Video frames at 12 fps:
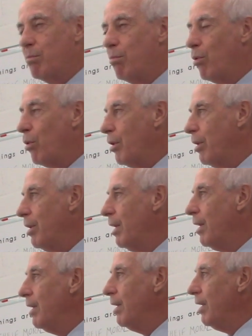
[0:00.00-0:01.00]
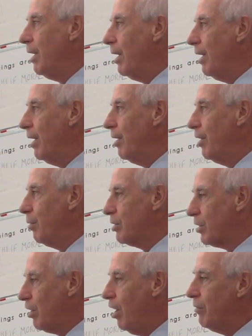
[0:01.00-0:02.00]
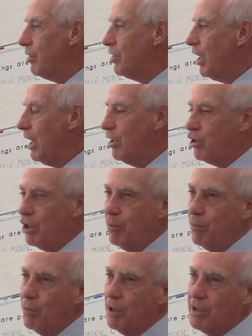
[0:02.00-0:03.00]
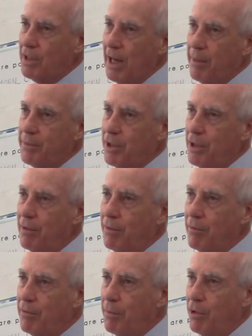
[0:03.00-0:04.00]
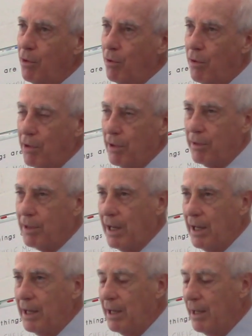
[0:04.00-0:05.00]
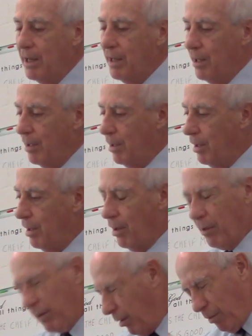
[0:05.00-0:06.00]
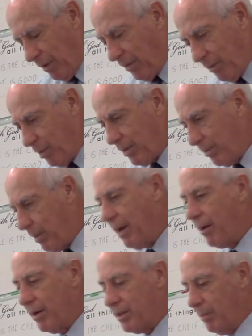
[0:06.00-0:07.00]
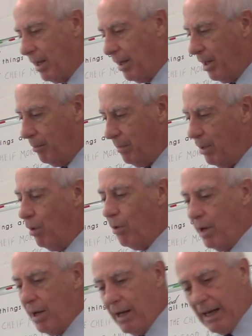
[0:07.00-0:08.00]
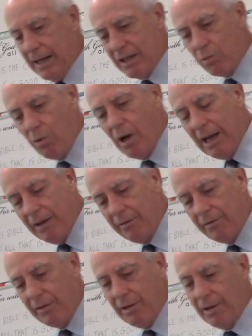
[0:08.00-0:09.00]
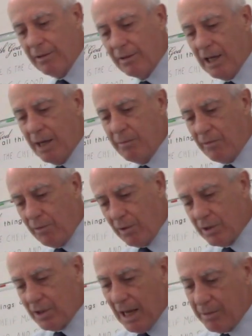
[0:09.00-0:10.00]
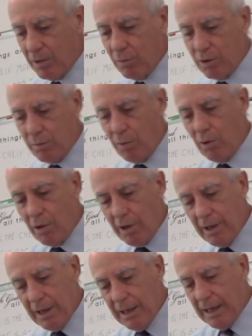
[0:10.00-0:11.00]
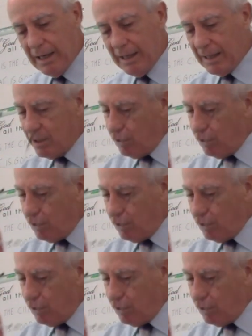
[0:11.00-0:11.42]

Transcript: born, there was a conversation with Samson from the Lord, okay? With the parents, Manoah and his wife, okay, before Samson was born. And let's